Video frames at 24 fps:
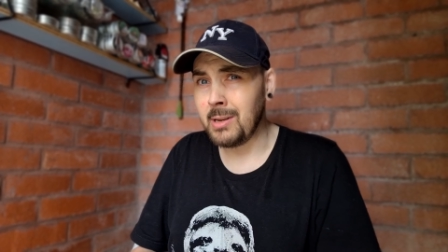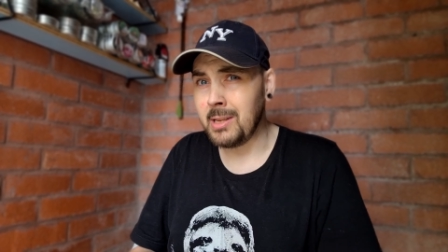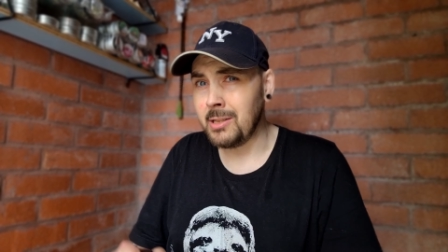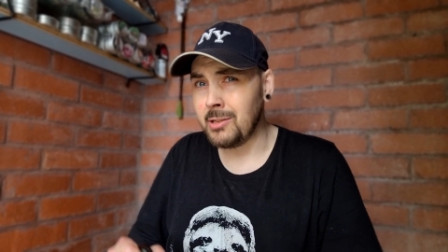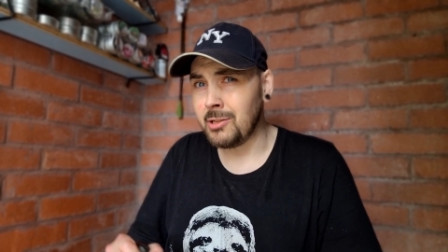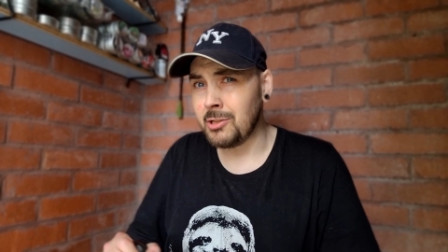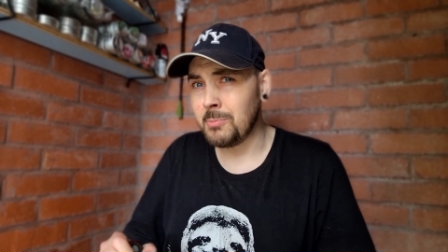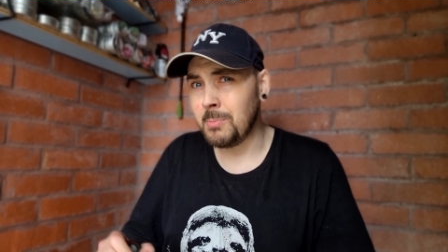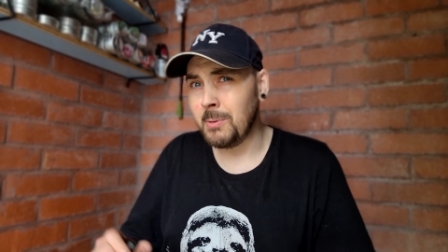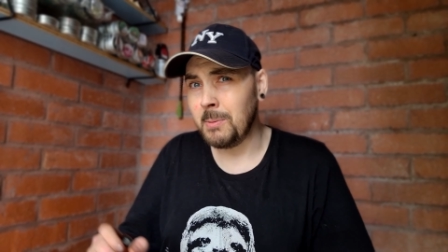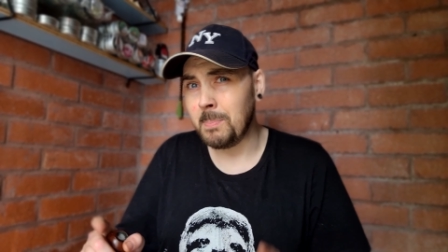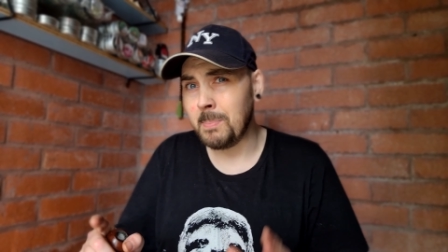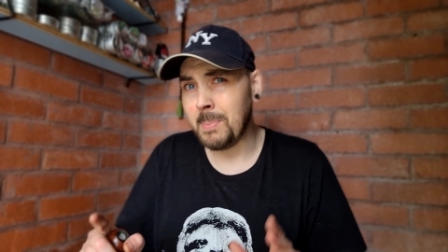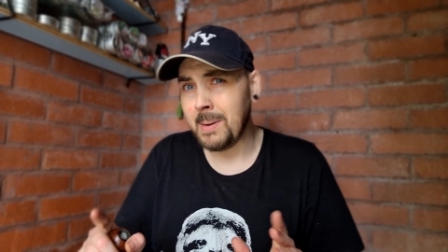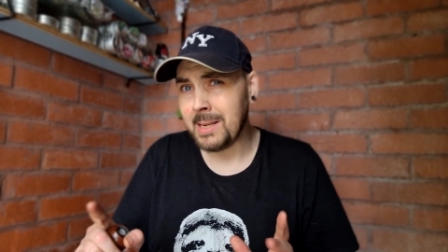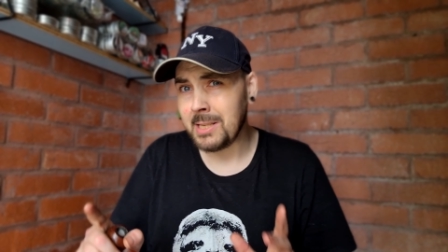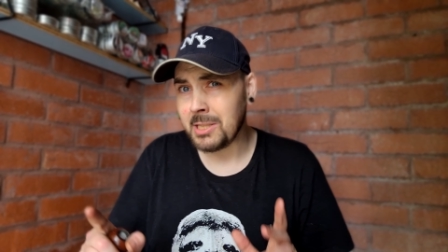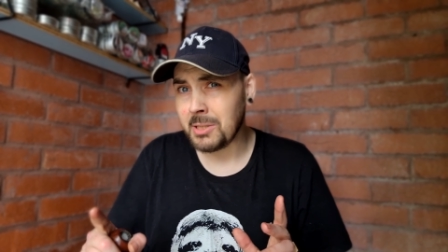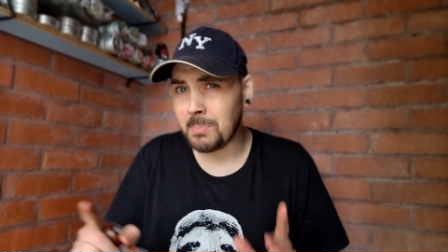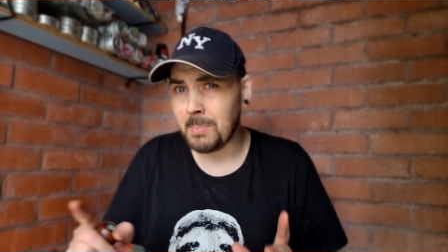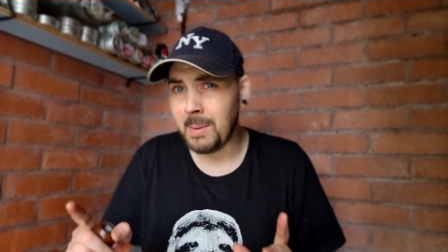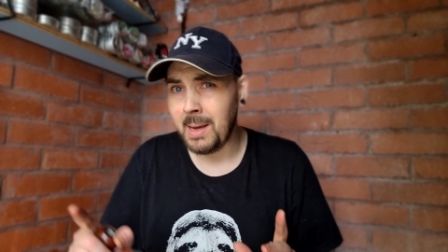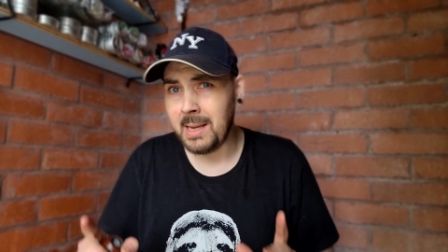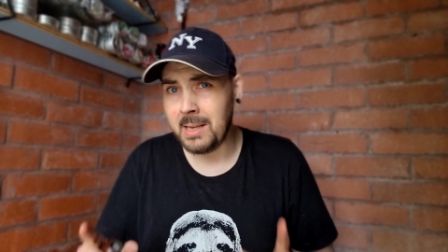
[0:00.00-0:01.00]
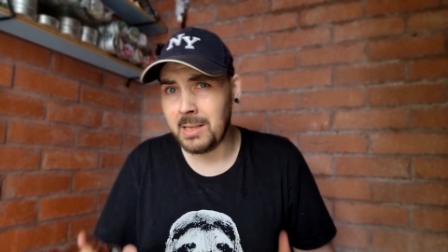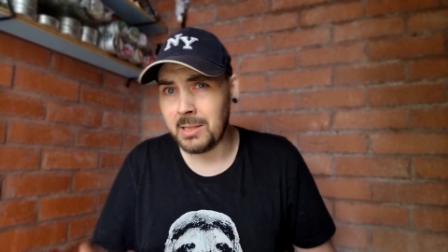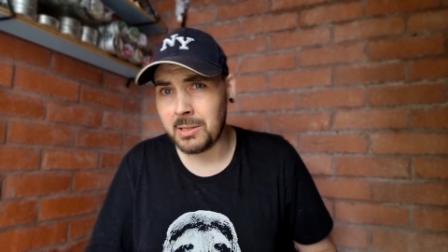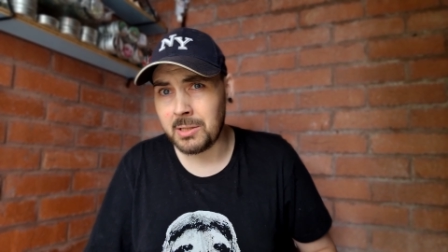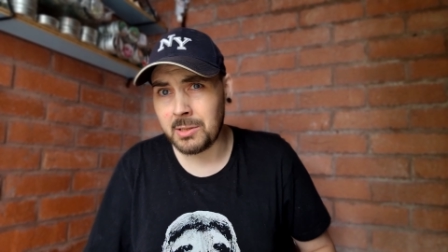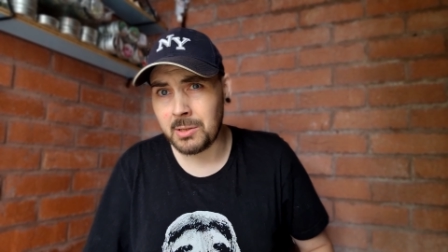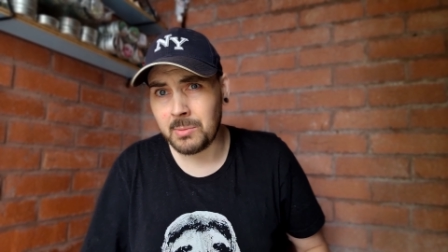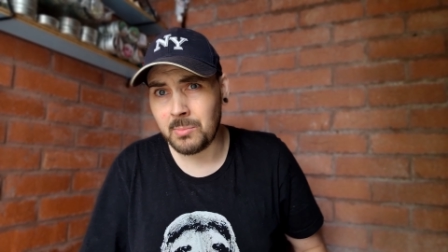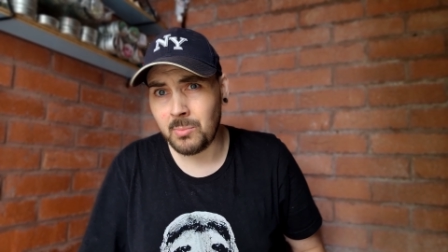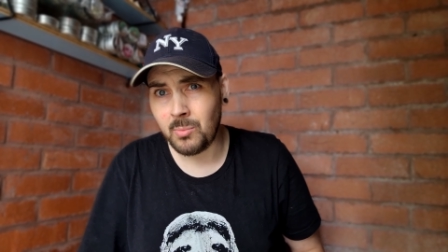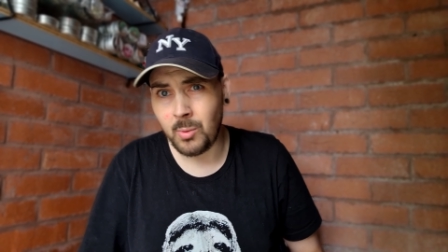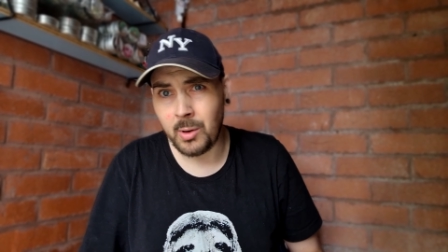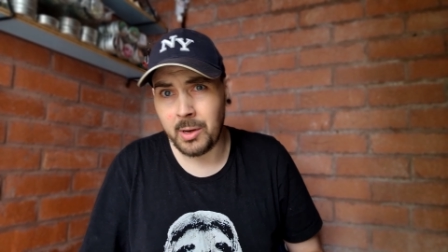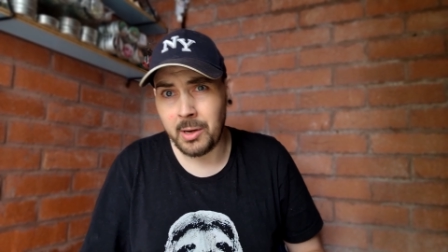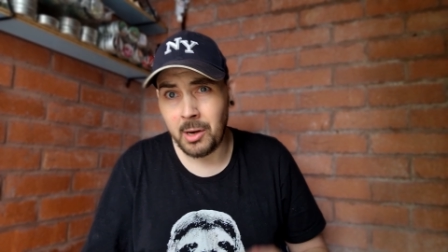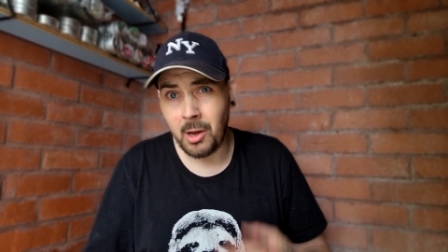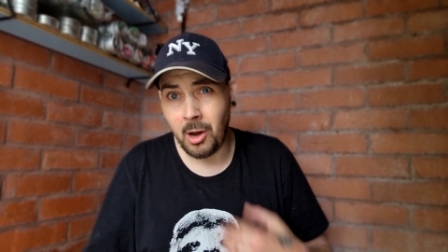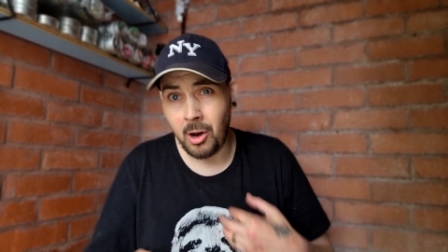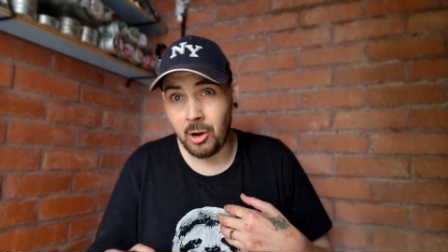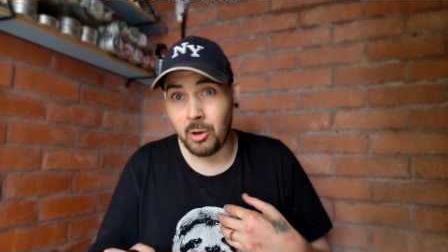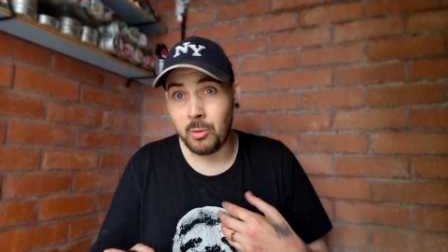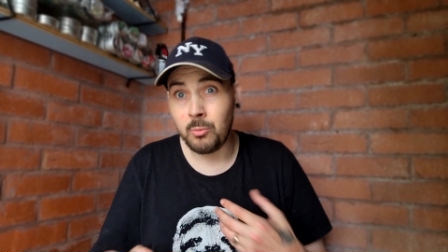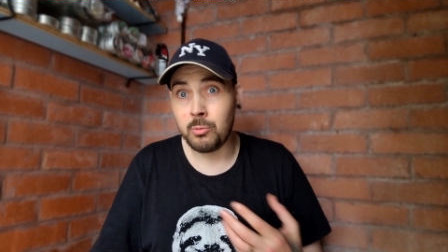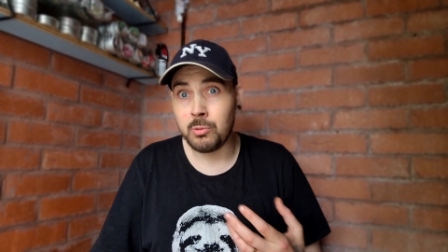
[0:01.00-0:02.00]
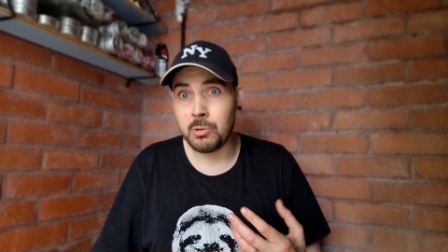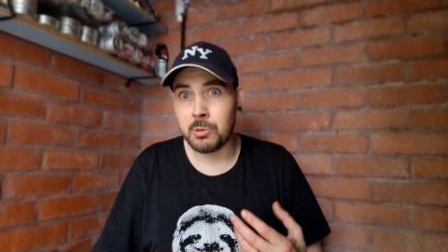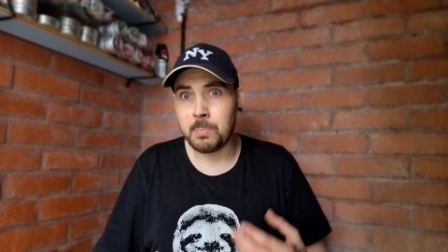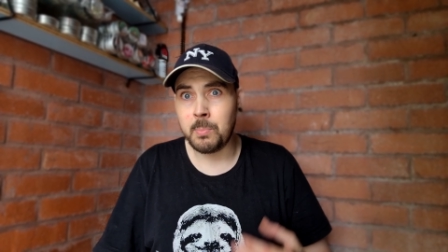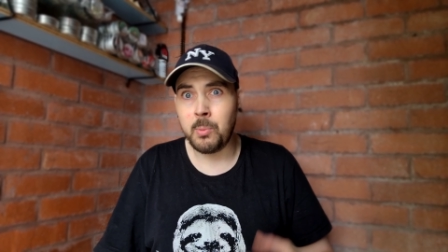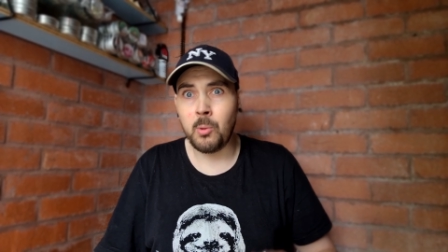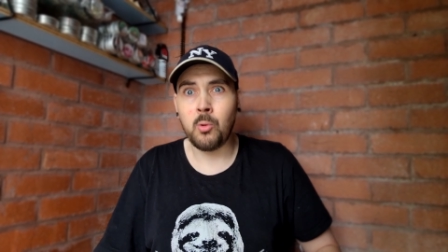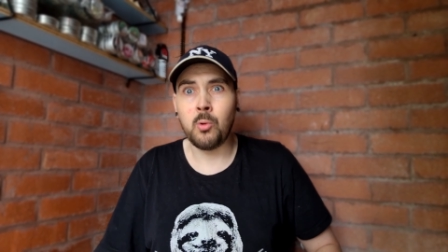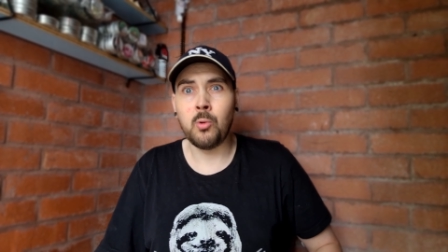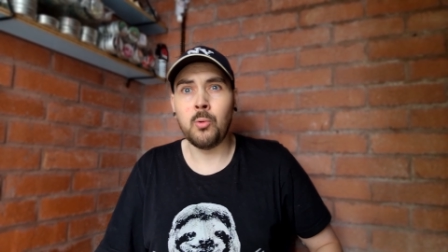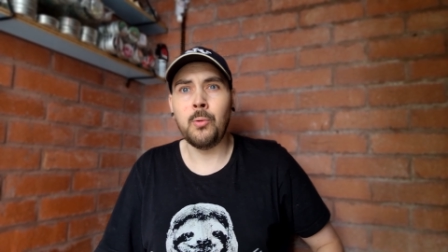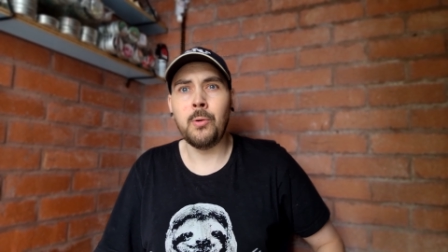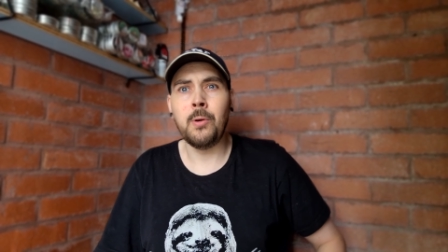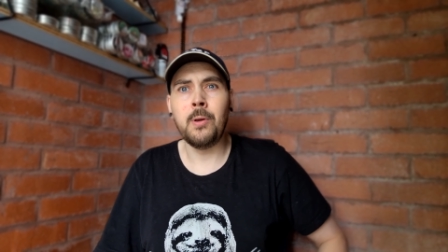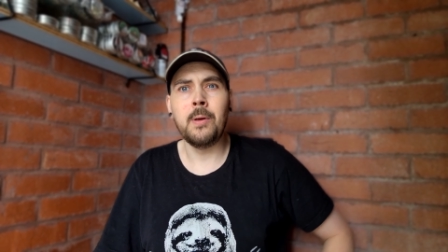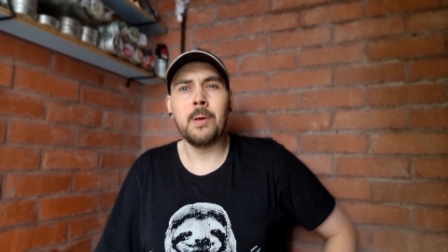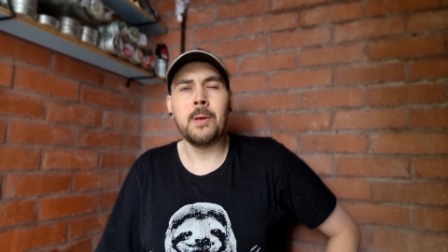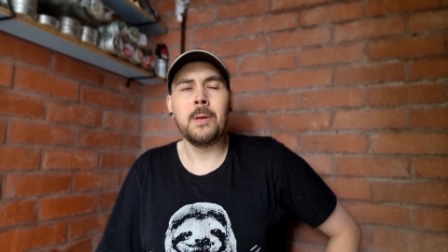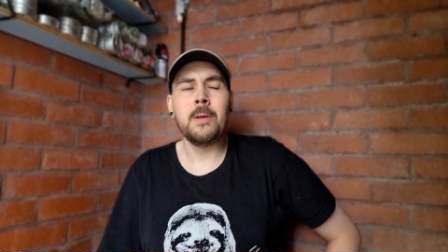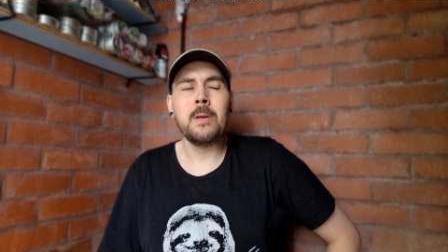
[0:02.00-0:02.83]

They used to be best mates when I was born.